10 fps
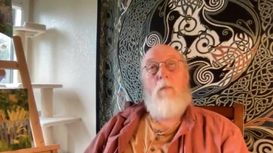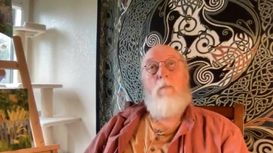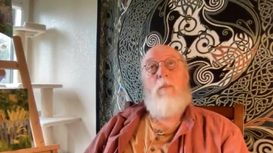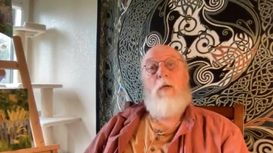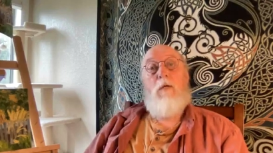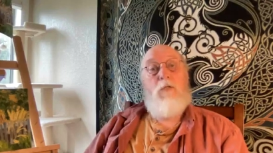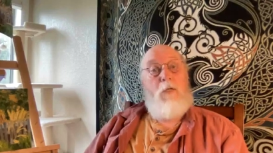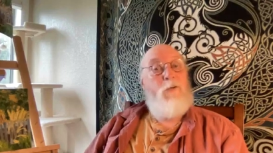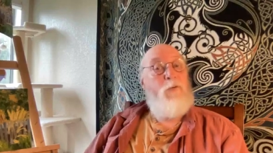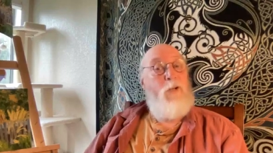because the
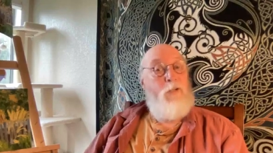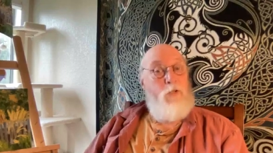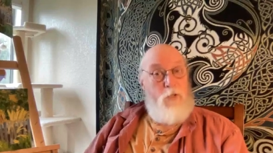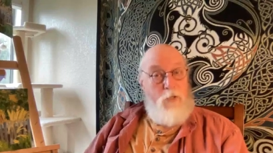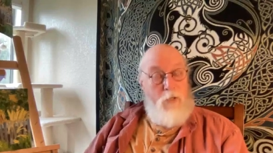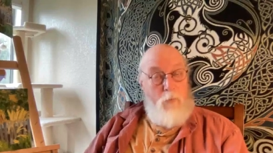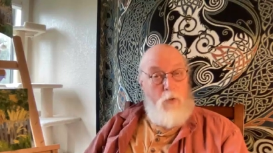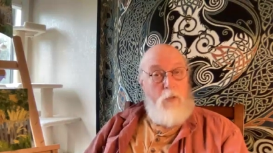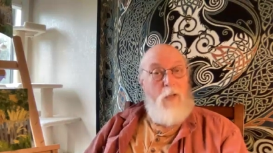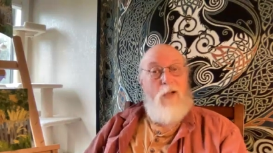internet had just come
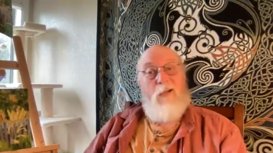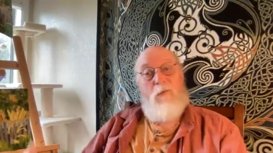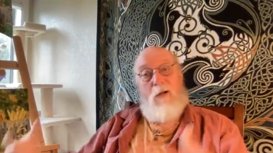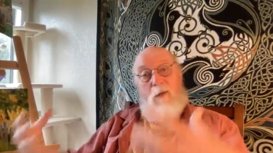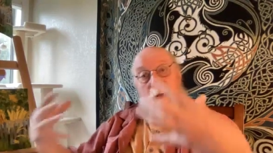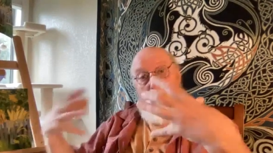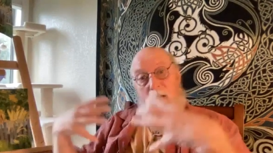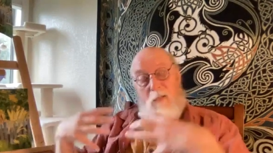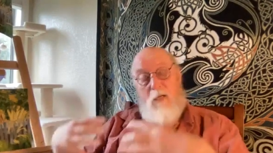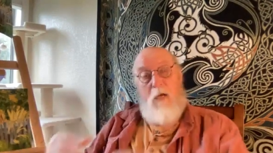online right about
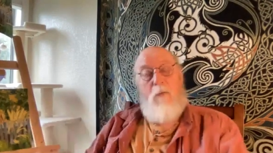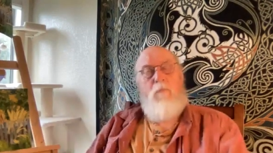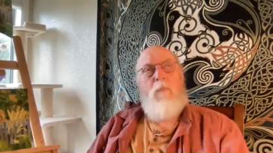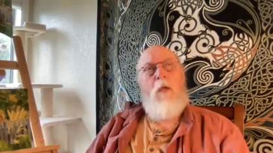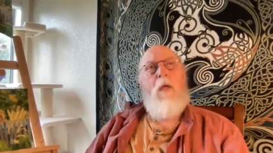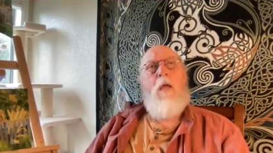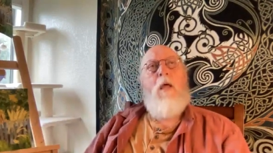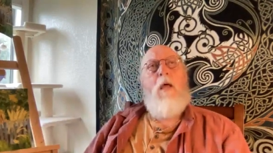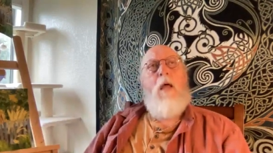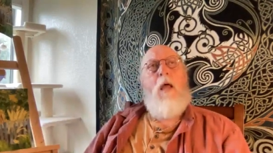that time
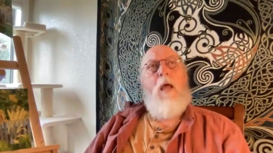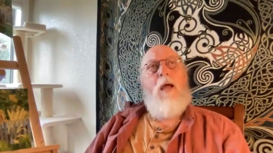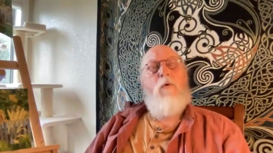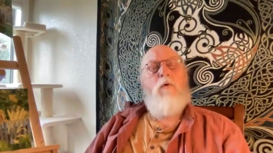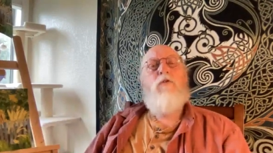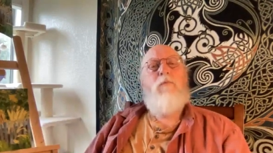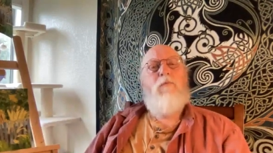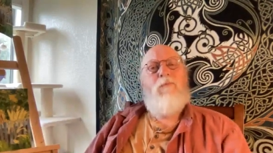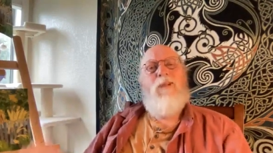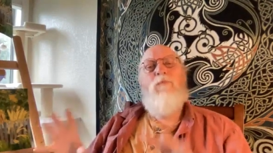and it was
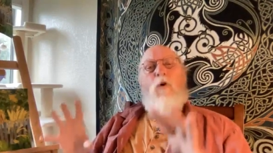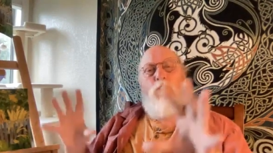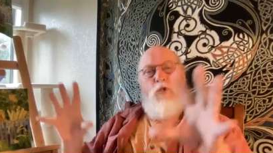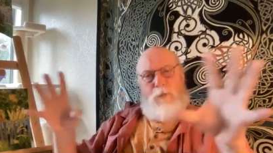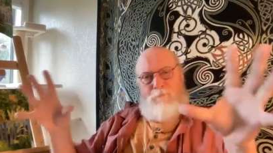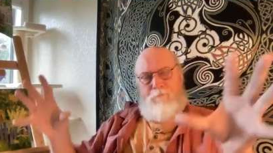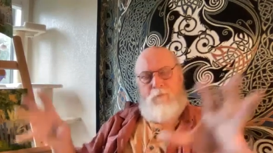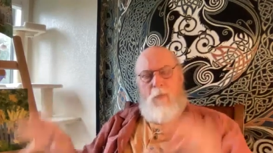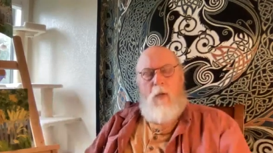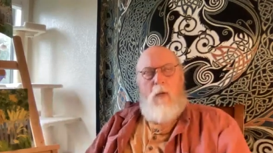emerging.
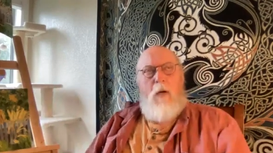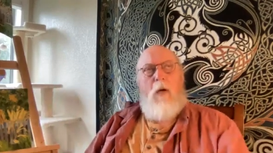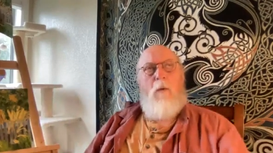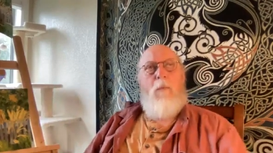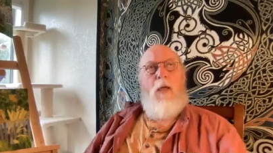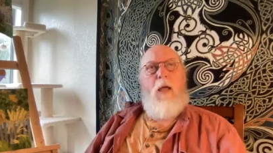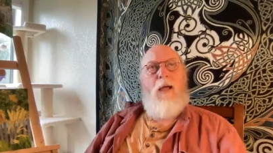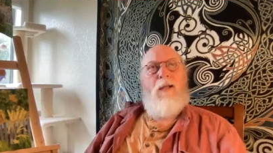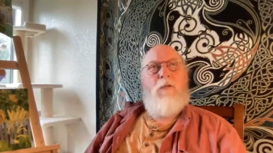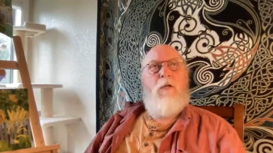
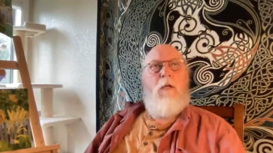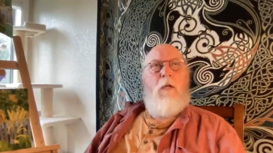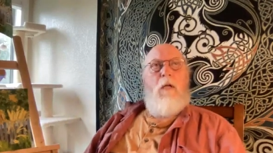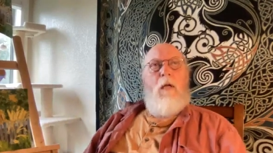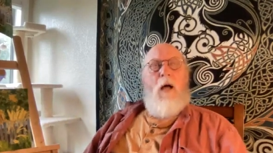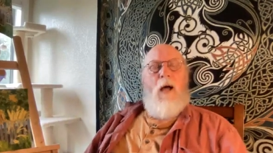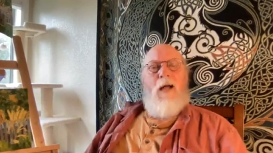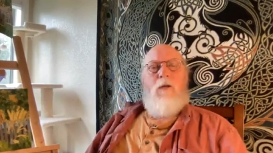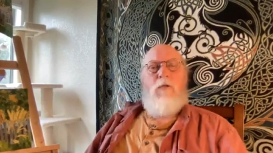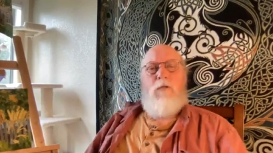And I
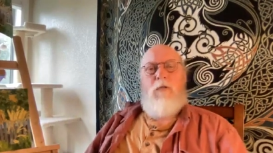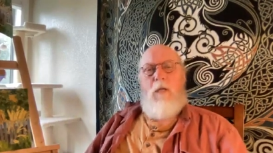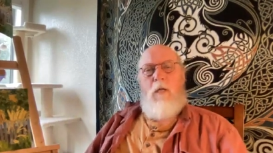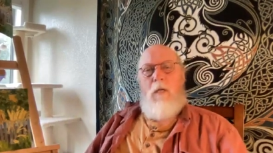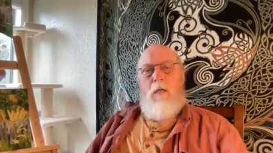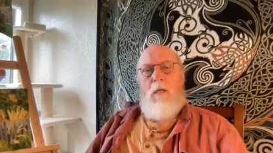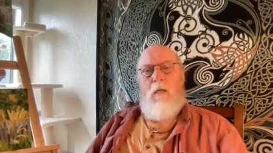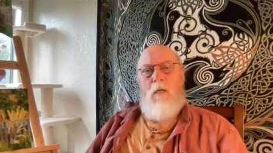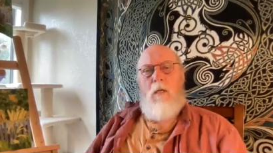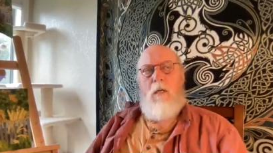could see
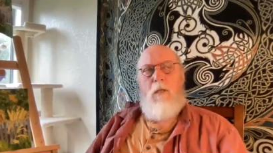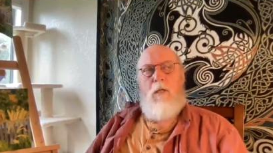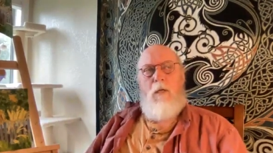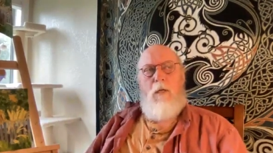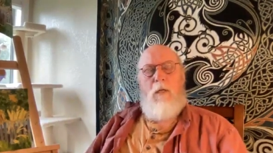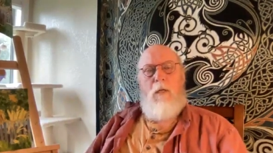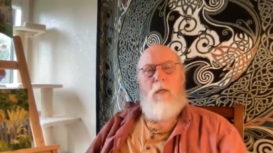the,